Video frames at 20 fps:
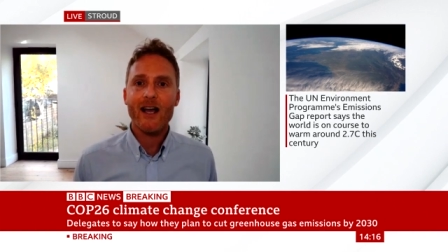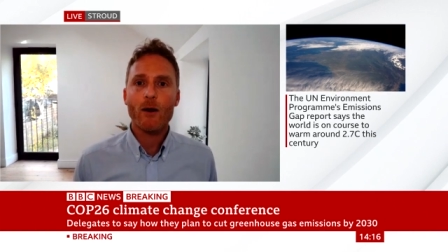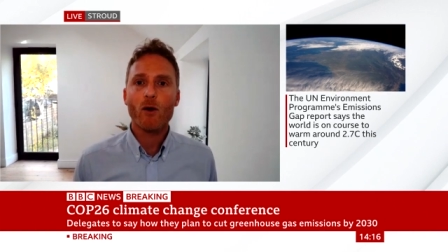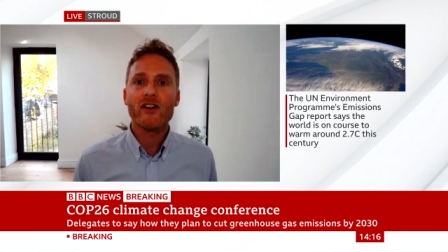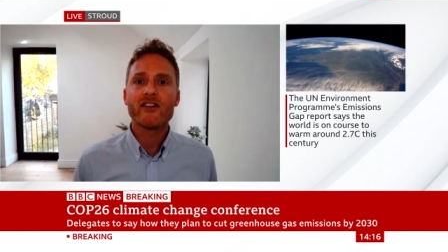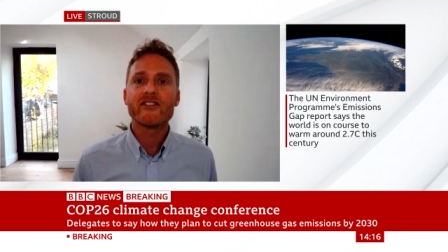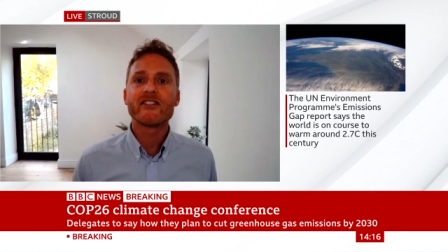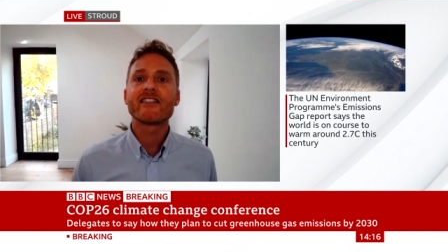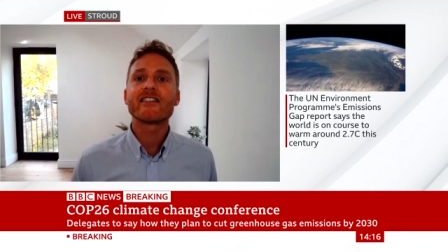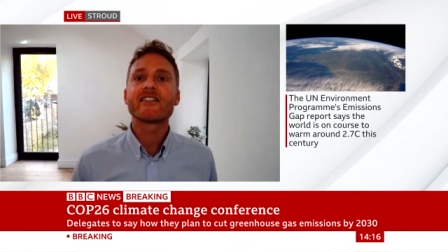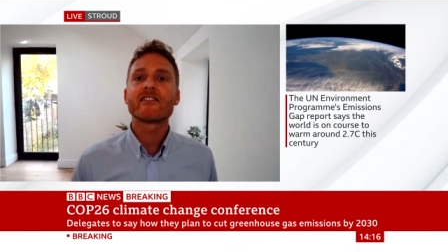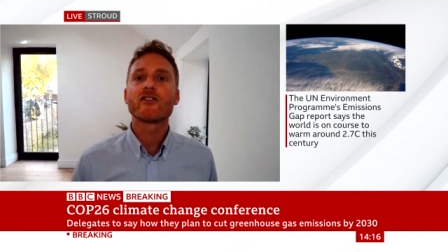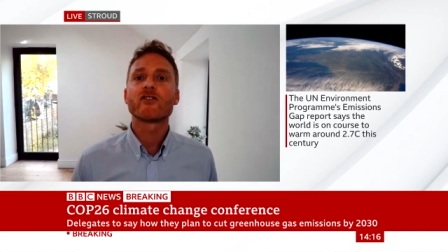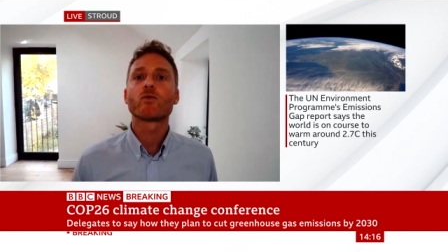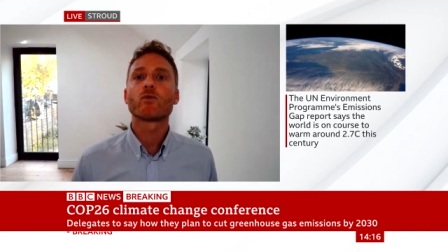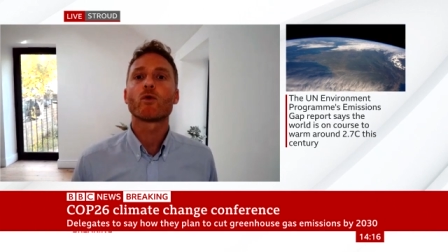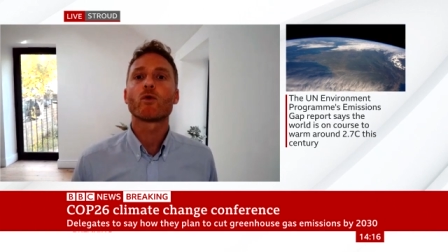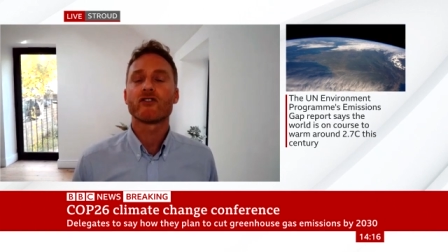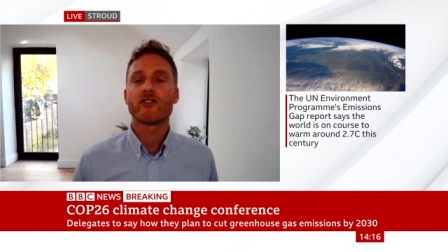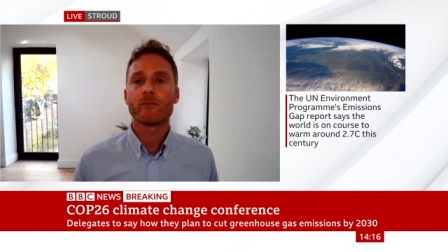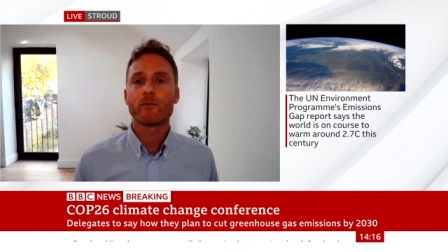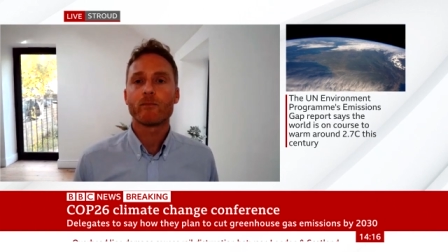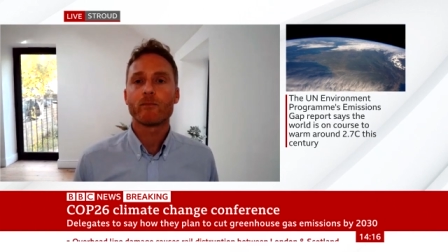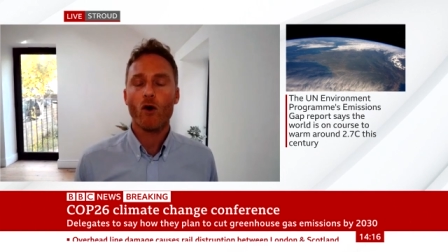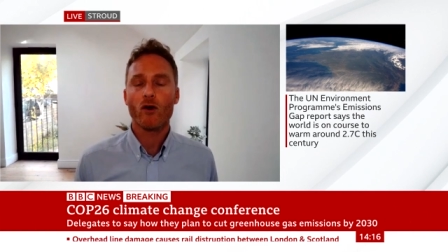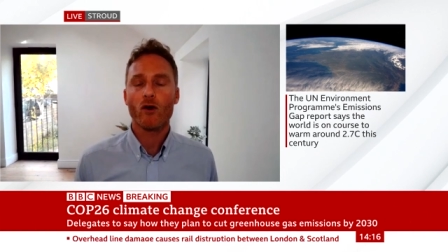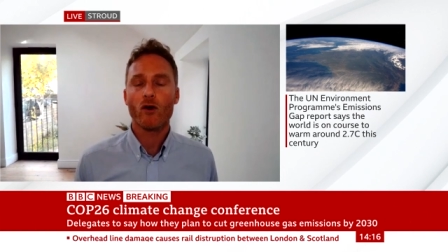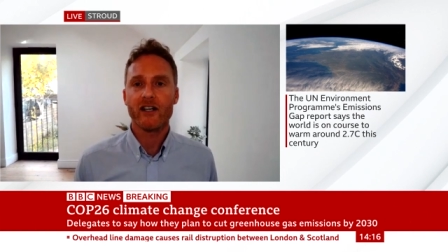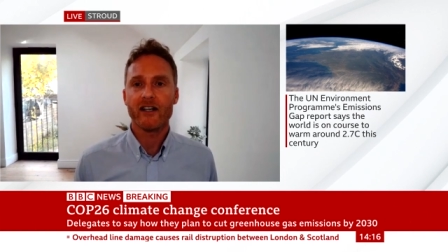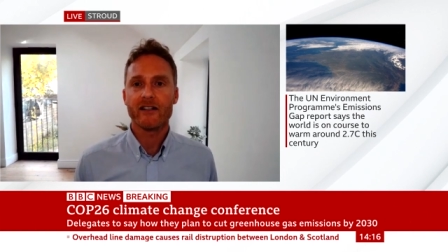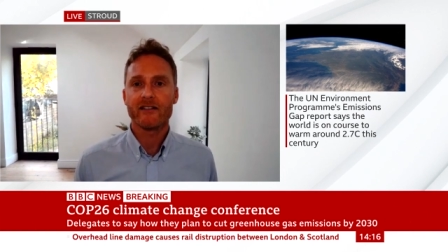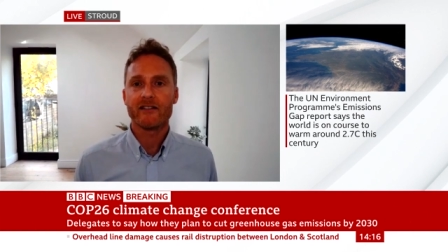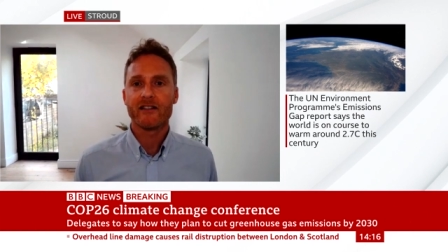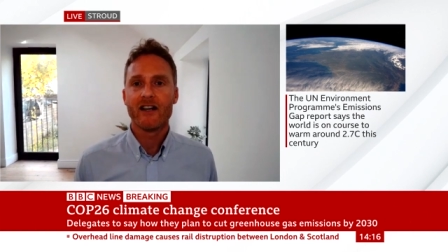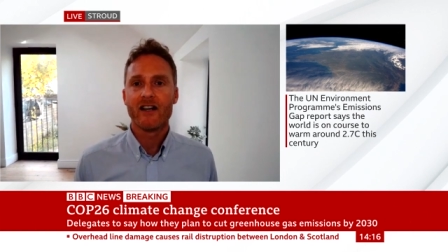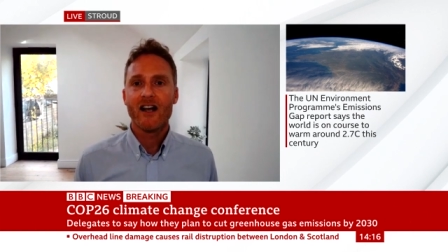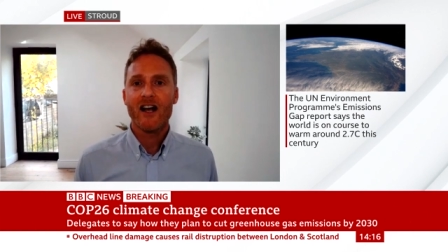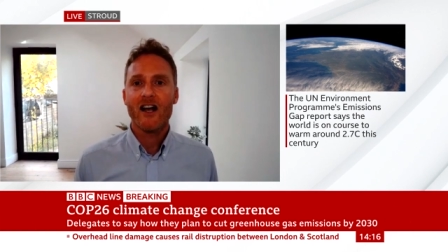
well, the citizens wouldn't support it.